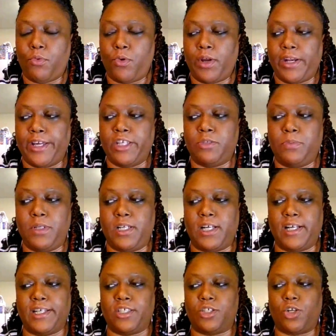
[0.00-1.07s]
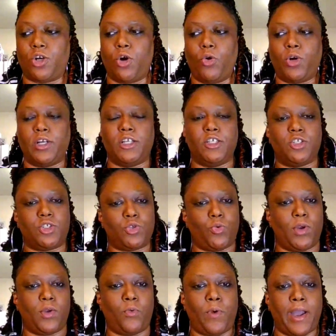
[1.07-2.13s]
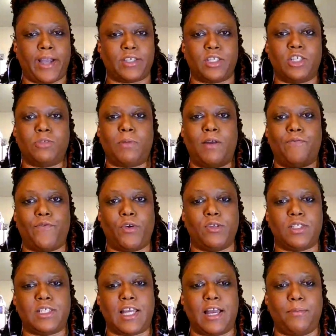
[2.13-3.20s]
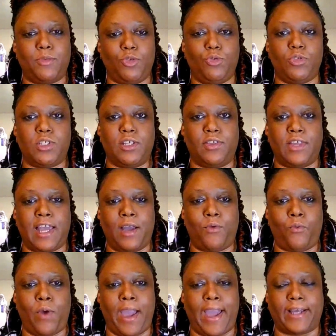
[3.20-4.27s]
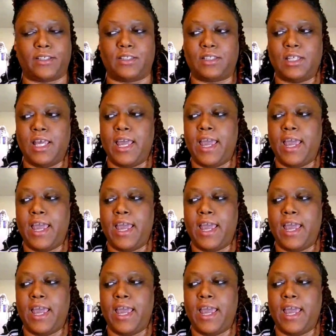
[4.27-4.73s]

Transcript: on is because the coconut soy wax is my first time using that wax.